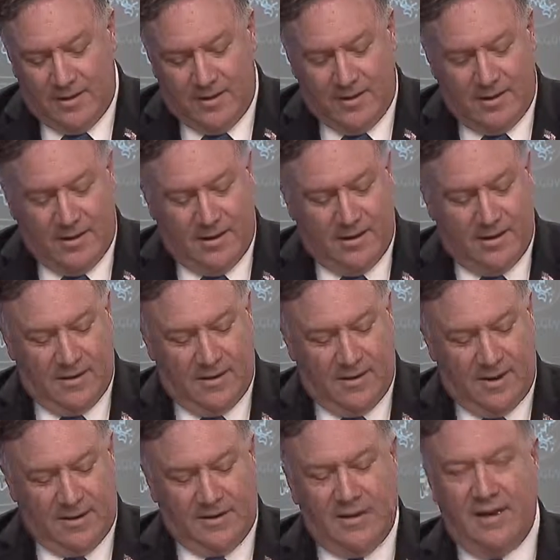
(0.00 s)
In
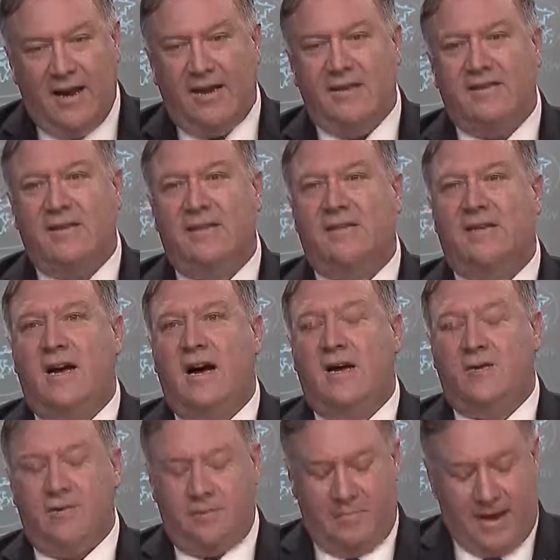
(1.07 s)
1996,
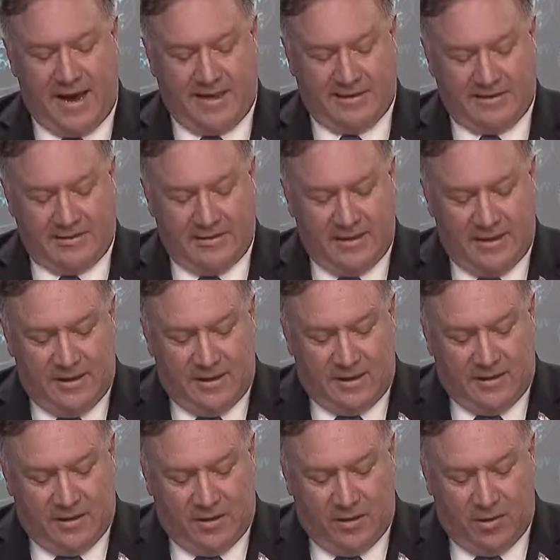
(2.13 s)
Congress passed
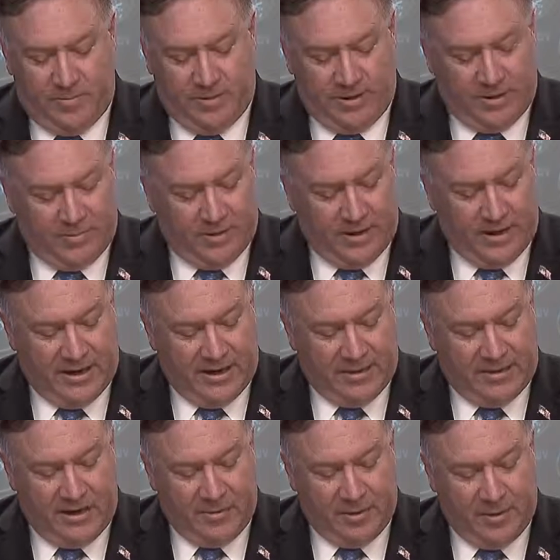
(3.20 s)
the Cuban Liberty
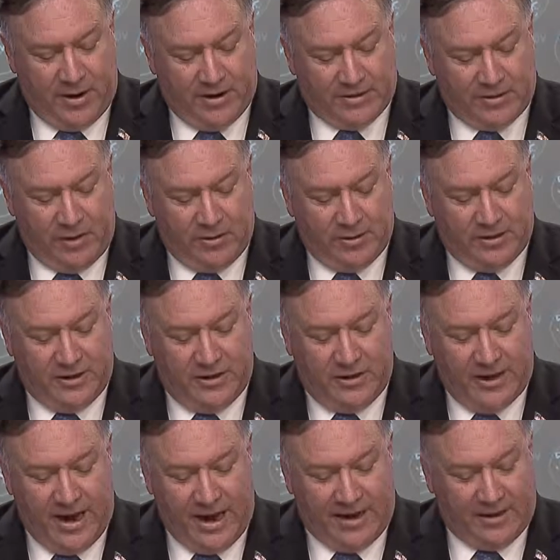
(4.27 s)
and Democratic
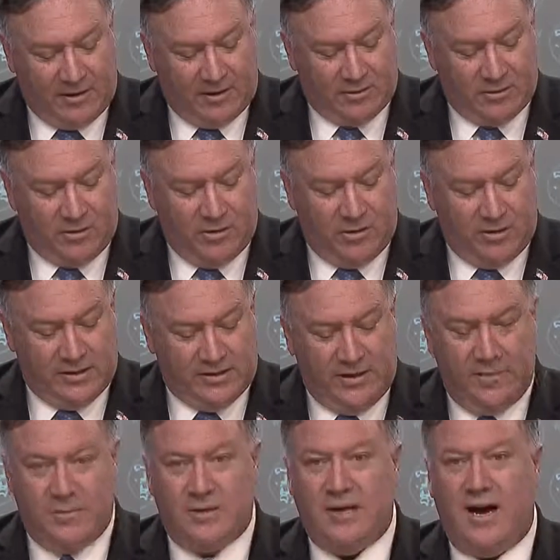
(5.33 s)
Solidarity Act, also known as
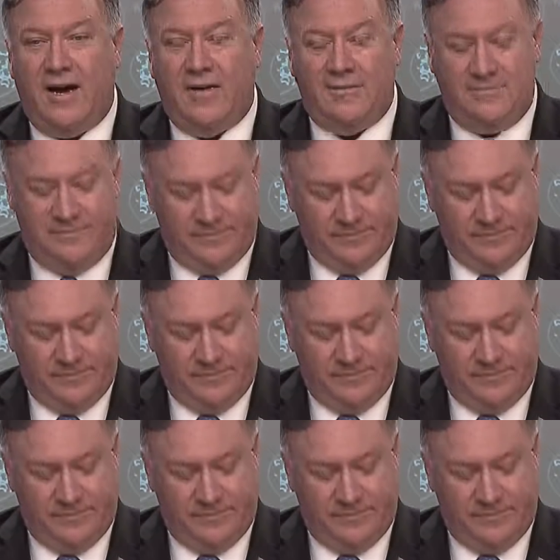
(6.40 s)
Libertad.